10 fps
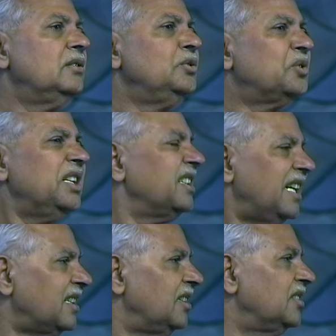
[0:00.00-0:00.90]
You think
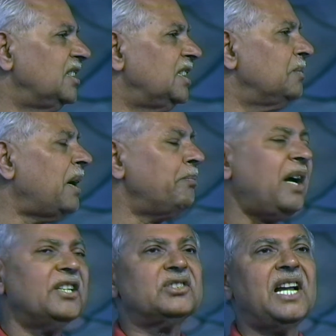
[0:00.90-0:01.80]
that this is my
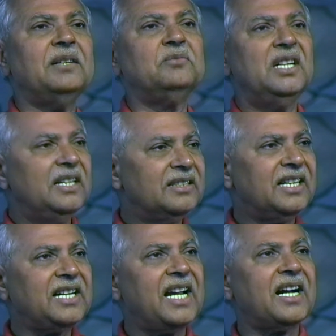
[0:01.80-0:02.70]
pastime,
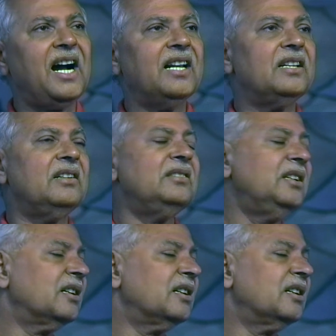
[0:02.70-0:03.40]
that I call,